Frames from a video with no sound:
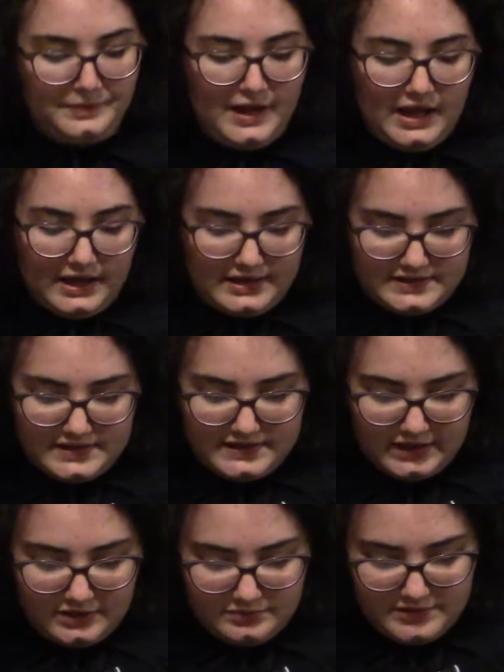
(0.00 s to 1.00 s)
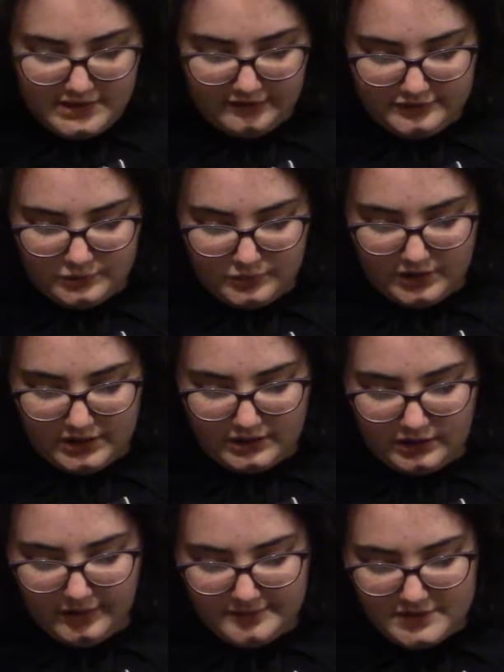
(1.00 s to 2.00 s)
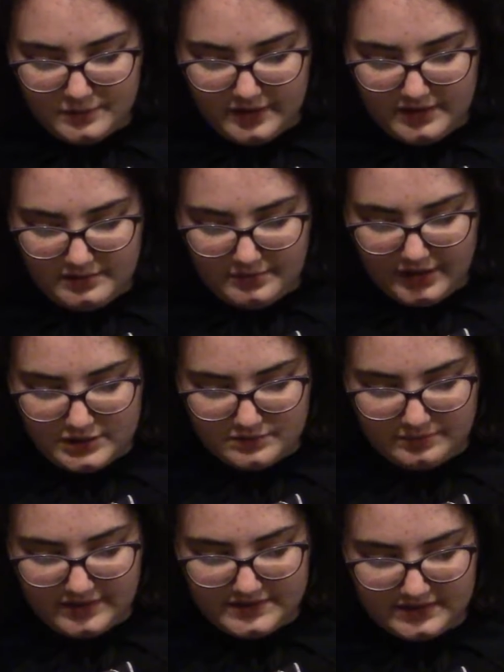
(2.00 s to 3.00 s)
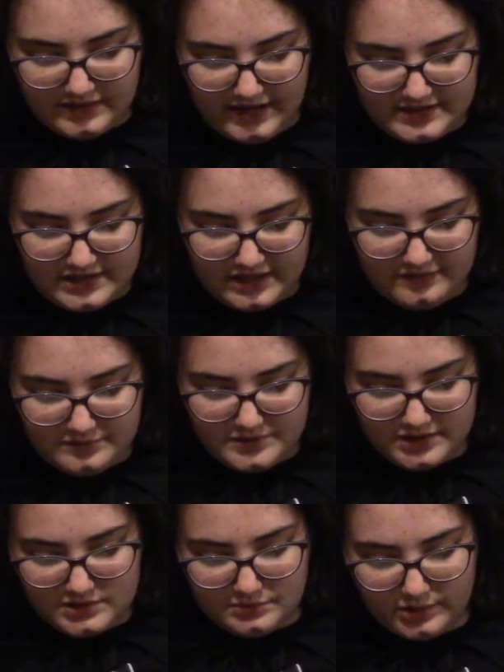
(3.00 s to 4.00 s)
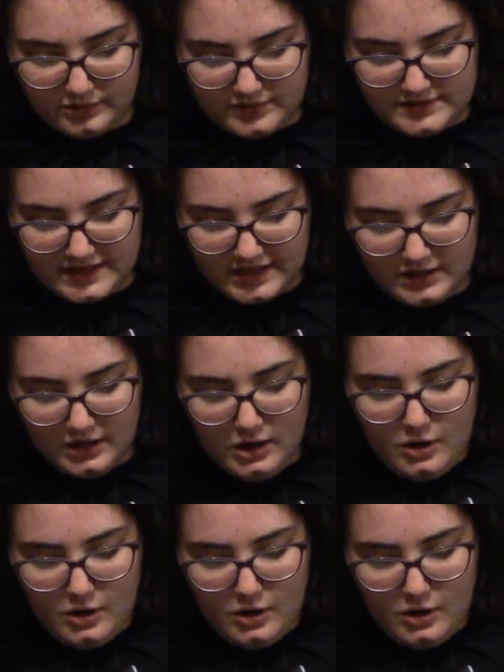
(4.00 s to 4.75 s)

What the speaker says: And as he set himself to work in a clumsy way, the impatient beast at last gave him such a blow on his head